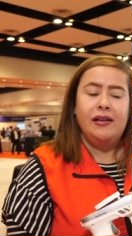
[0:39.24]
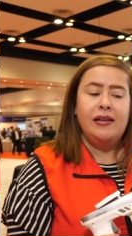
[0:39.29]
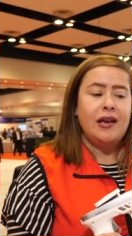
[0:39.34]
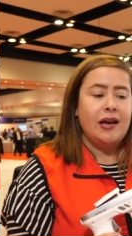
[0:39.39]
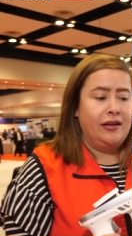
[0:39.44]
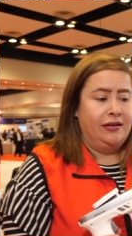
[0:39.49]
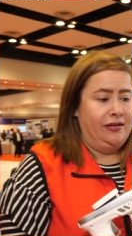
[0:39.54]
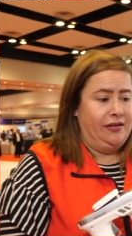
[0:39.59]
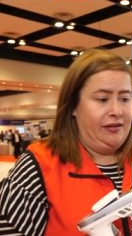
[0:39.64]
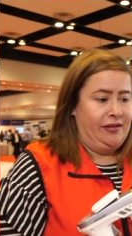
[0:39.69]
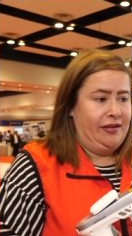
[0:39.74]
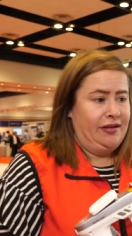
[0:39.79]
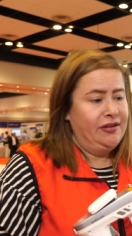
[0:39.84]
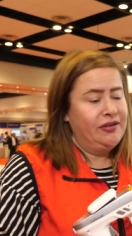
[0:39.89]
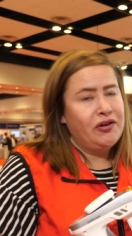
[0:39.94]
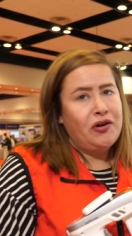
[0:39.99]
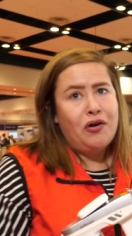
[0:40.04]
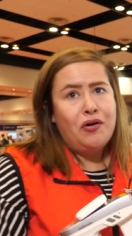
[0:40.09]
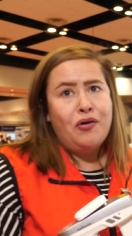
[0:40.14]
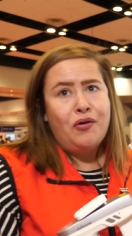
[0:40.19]
Yes.
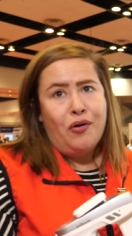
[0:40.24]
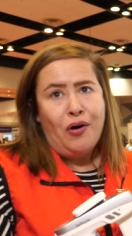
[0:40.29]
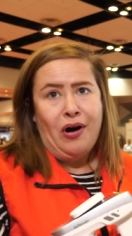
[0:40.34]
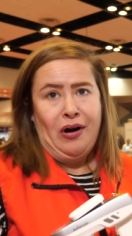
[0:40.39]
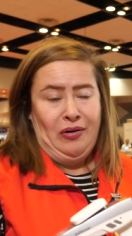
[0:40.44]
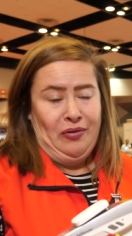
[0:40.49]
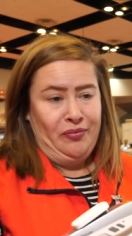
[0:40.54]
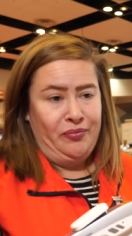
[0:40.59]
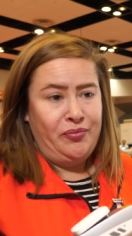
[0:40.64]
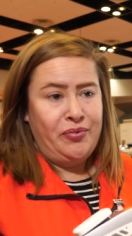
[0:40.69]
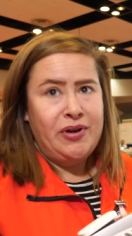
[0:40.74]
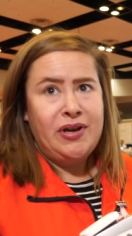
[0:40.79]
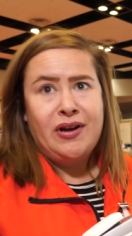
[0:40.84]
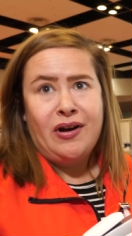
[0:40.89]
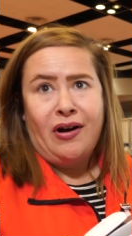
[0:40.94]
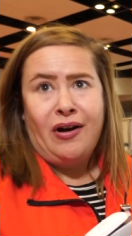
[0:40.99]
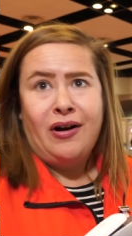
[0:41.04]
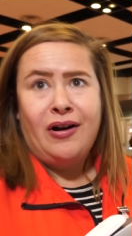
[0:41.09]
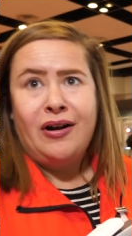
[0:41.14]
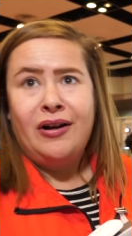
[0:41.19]
So
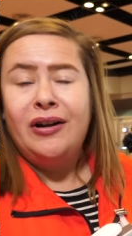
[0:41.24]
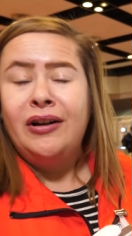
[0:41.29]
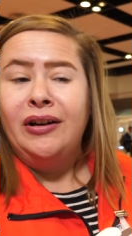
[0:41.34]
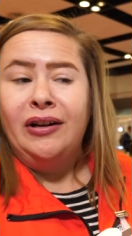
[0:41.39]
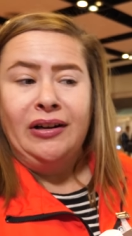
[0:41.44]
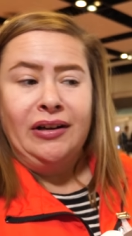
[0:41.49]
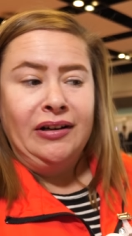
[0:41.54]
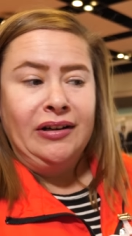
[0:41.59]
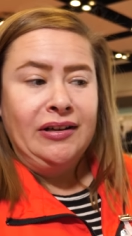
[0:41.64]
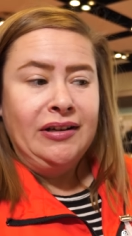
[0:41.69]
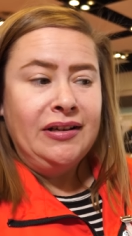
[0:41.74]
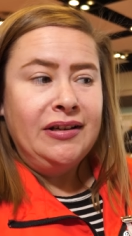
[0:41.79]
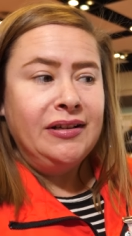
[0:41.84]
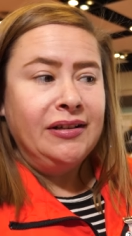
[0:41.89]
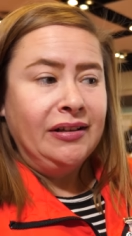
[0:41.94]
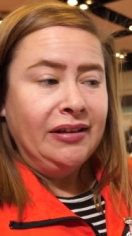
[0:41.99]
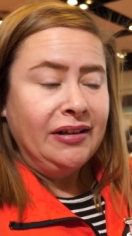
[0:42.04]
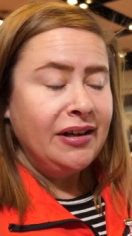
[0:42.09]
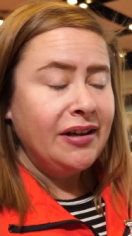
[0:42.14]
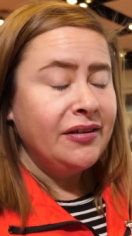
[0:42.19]
we are
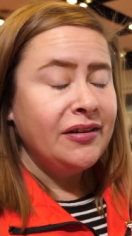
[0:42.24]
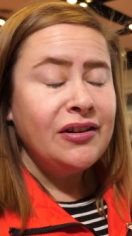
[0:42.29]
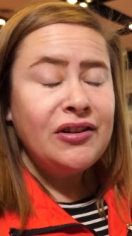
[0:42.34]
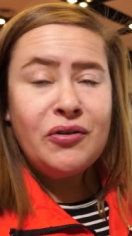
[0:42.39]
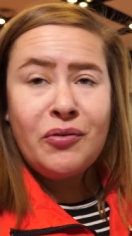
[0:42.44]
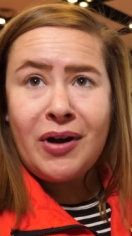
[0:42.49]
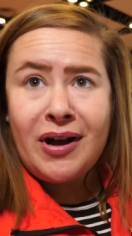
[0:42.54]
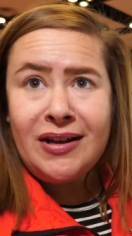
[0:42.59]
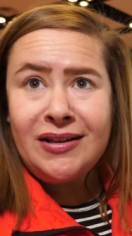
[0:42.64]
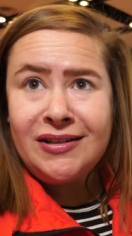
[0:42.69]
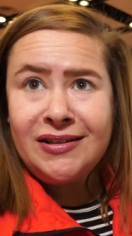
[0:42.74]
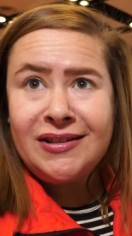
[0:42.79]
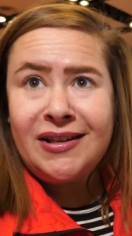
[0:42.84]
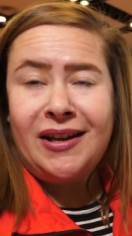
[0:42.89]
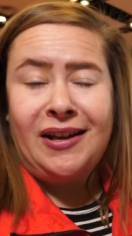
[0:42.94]
in the U.S.